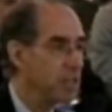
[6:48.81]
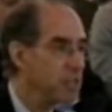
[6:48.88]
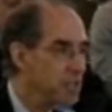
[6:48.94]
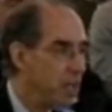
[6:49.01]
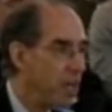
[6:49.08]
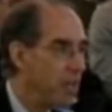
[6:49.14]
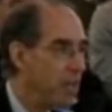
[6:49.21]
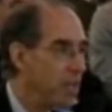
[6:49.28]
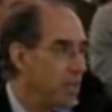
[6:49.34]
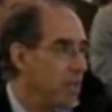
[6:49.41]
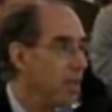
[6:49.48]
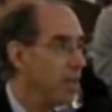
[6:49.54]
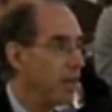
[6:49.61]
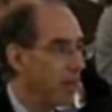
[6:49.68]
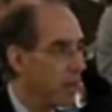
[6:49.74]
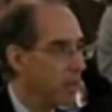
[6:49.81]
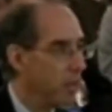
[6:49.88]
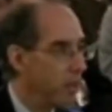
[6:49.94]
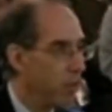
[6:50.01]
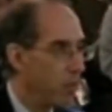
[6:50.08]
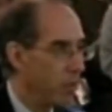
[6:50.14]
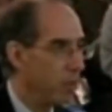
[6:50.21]
studied uh,
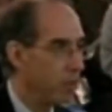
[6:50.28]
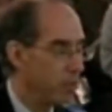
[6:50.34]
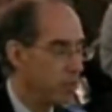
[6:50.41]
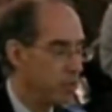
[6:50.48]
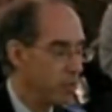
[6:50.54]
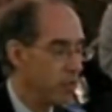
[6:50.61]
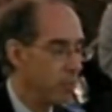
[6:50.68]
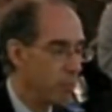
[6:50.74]
according to a certain